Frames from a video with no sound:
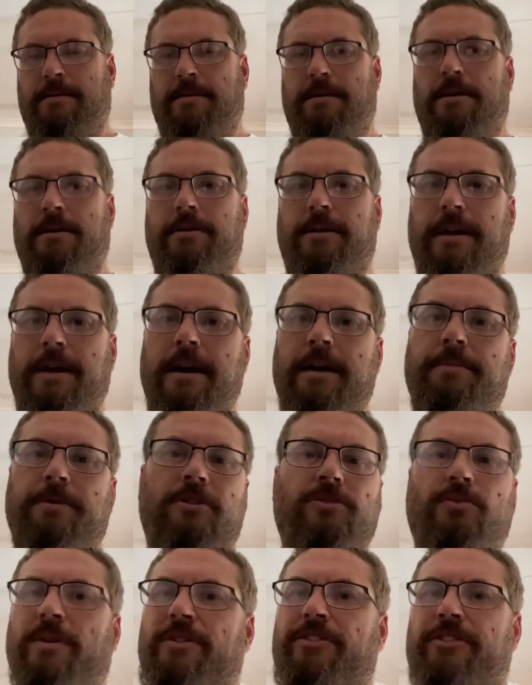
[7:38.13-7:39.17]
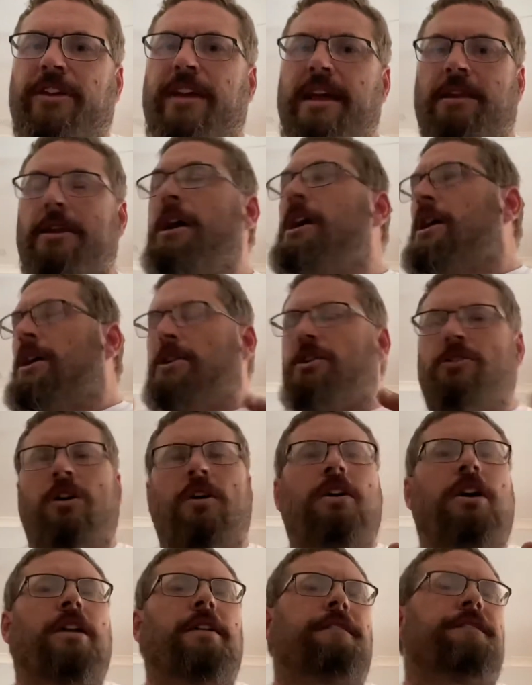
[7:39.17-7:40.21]
Okay? Because once again, you're not
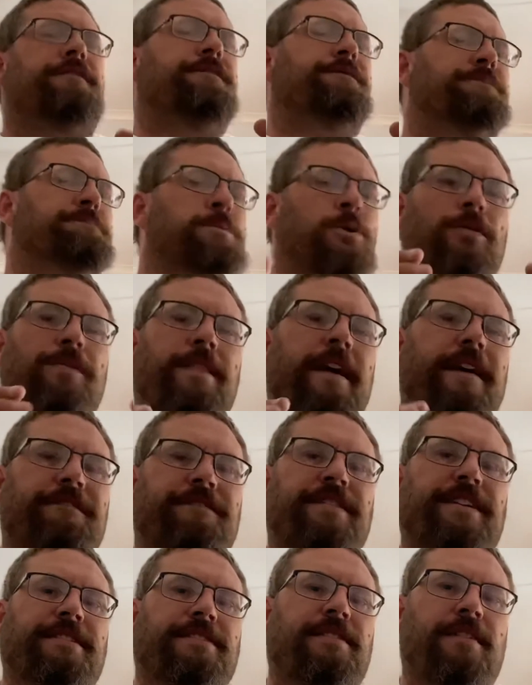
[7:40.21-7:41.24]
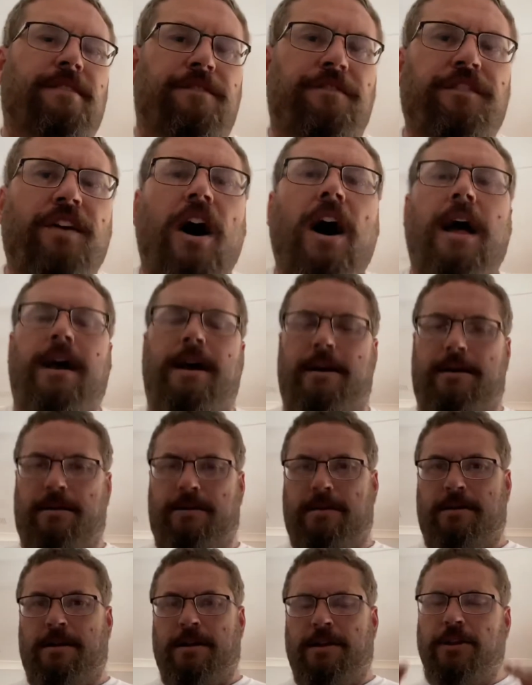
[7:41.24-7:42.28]
going to put their feet to the fire.
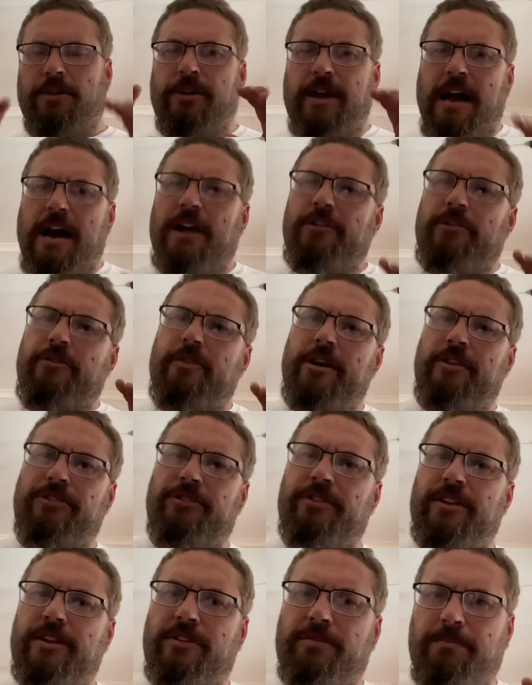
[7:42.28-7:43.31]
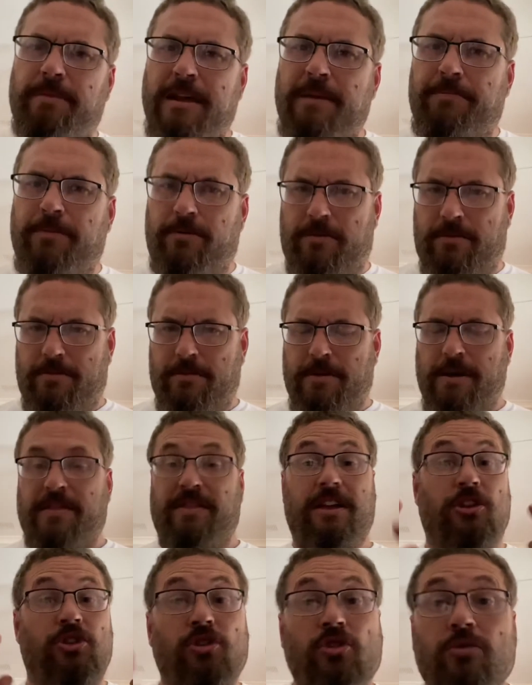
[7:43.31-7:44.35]
You can't trust these people.
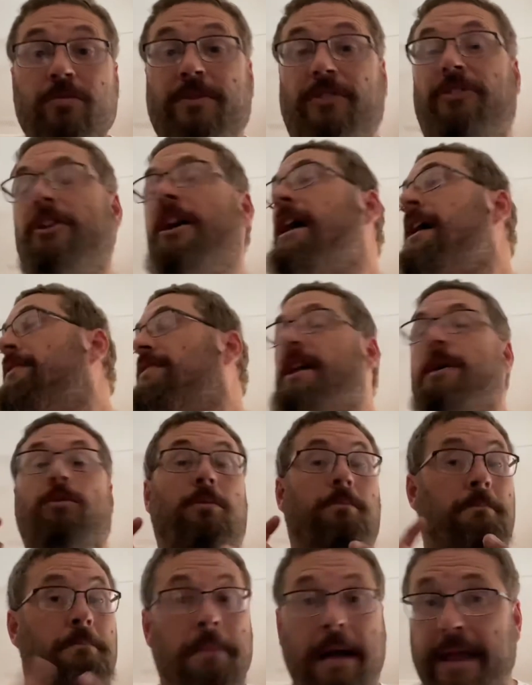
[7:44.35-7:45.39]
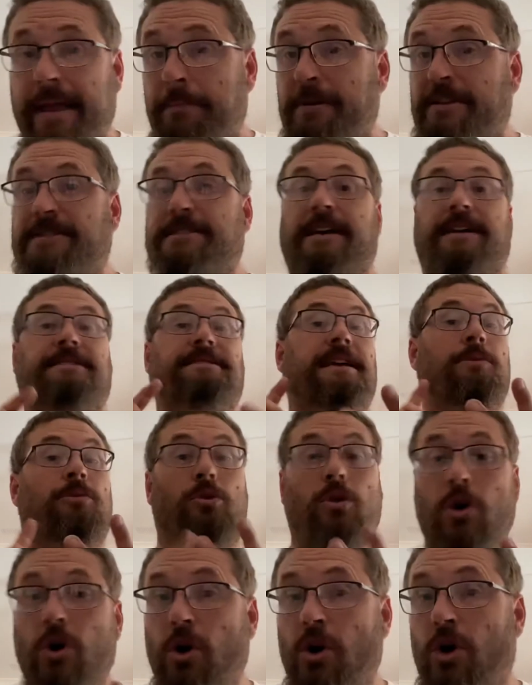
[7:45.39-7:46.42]
They're humans. They will make mistakes. They
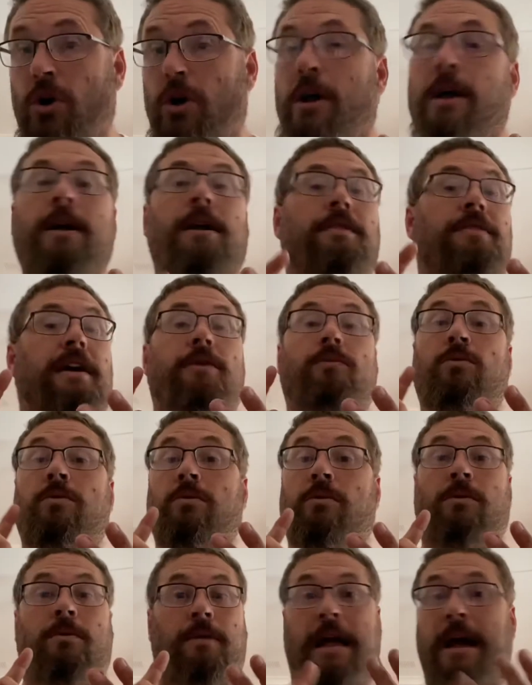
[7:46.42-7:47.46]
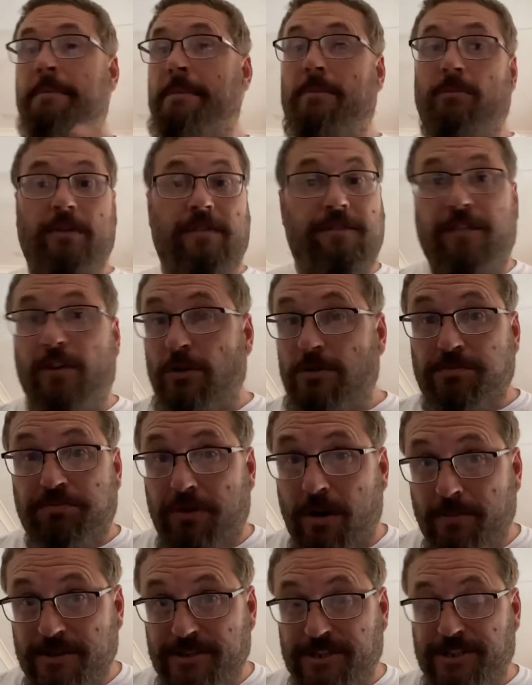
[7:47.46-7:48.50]
will err. They will come up with false
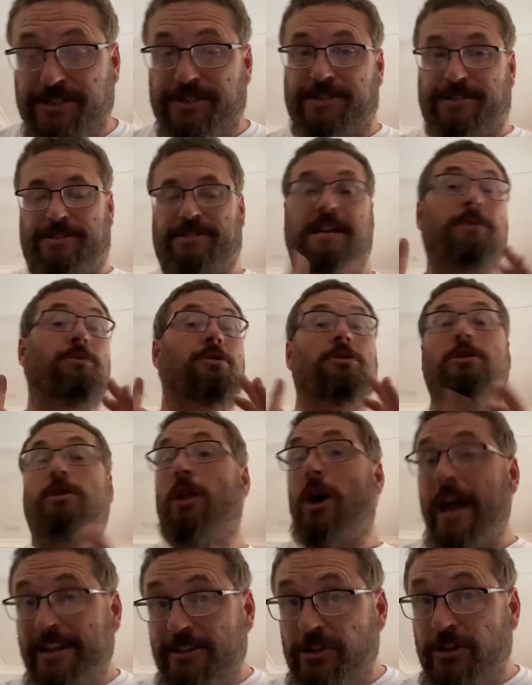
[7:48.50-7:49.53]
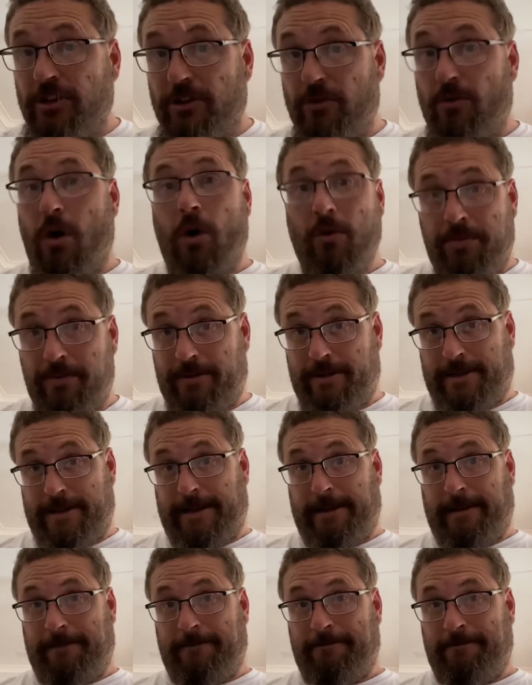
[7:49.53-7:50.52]
promises. They will lie to you openly.